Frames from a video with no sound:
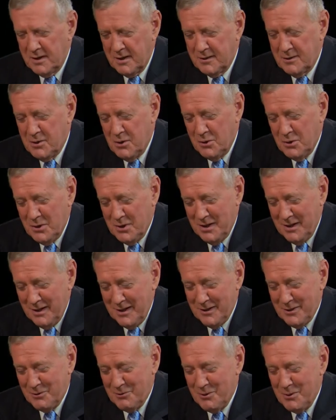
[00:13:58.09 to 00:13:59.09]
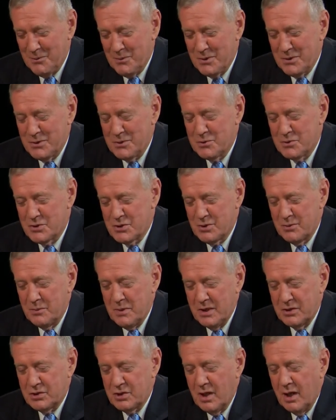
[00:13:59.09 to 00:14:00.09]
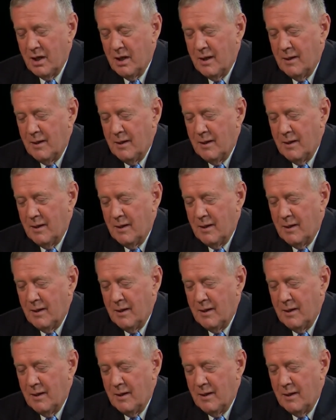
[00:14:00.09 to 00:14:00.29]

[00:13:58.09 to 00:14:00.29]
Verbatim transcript: I, I agree with you so much.